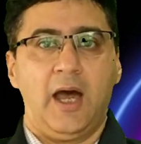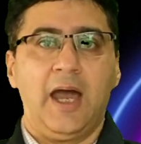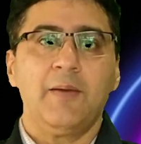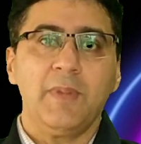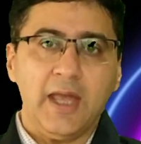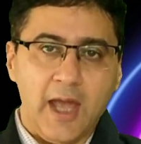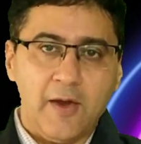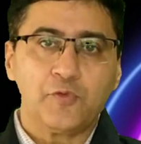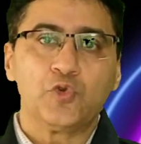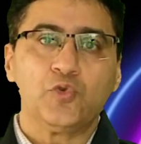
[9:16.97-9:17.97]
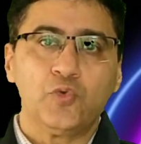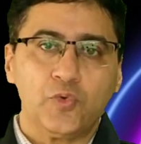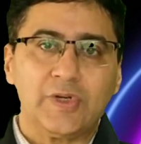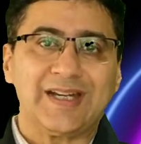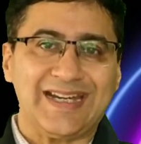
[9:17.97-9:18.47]
I may have
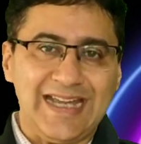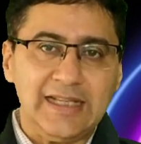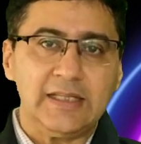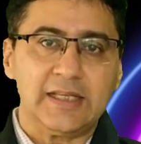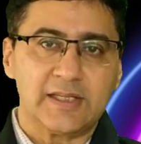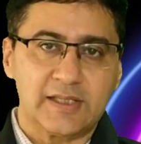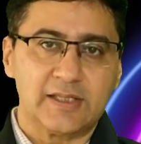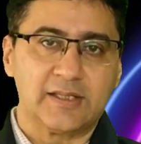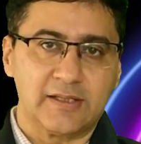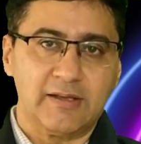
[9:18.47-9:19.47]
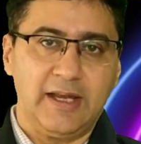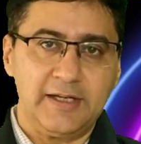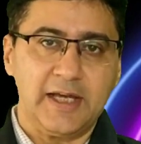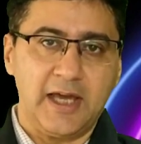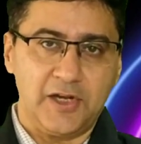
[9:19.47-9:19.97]
to train this
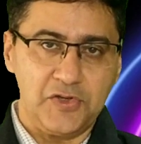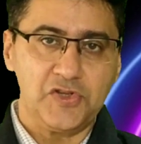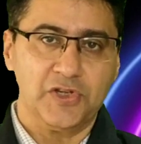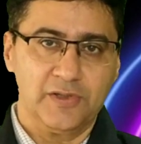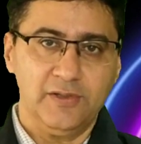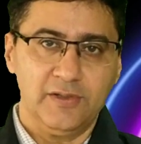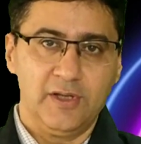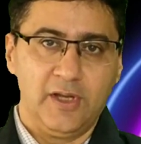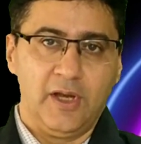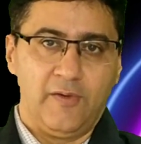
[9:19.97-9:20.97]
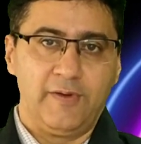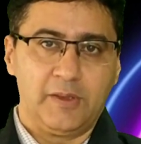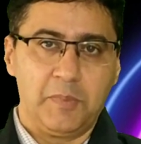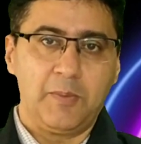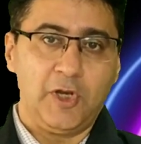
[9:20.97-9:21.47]
entire engine
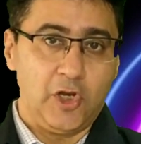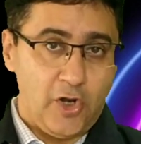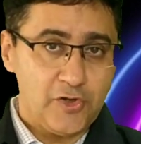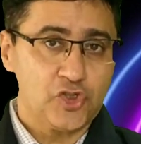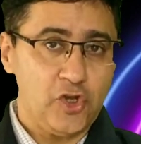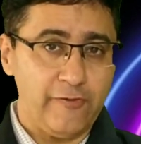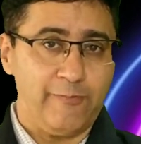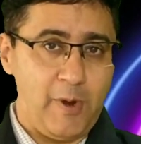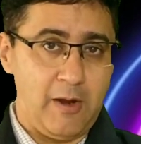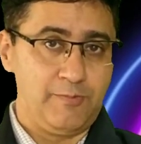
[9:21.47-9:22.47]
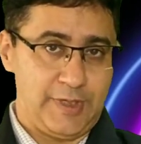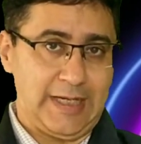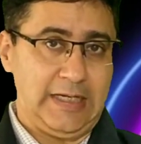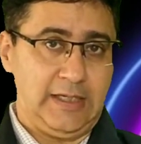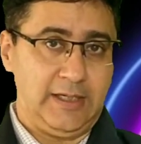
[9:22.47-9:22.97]
with maybe lots of palm
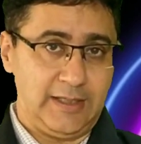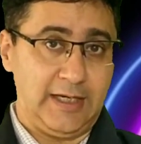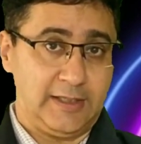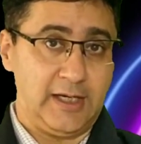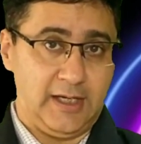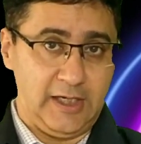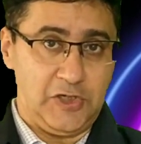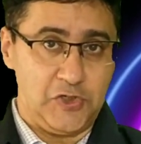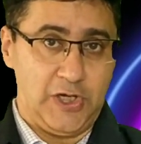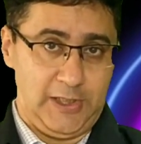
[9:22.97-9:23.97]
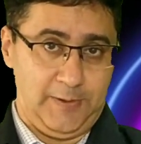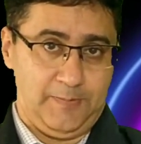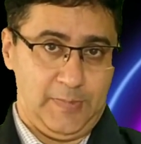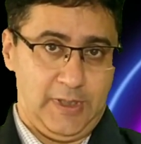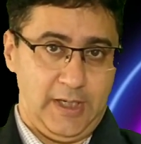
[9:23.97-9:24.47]
tree data initially
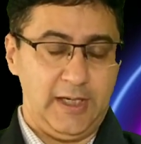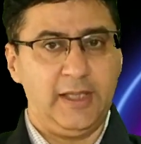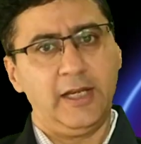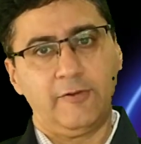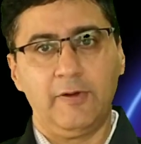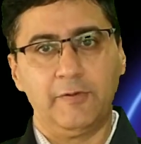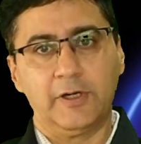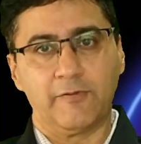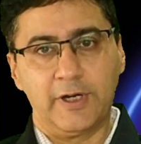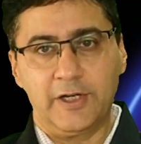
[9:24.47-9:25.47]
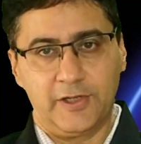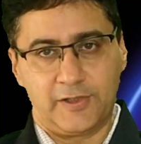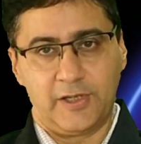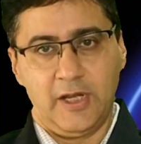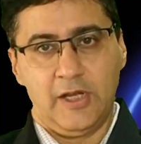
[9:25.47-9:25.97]
and then it will work
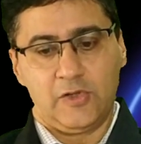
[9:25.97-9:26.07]
wonders.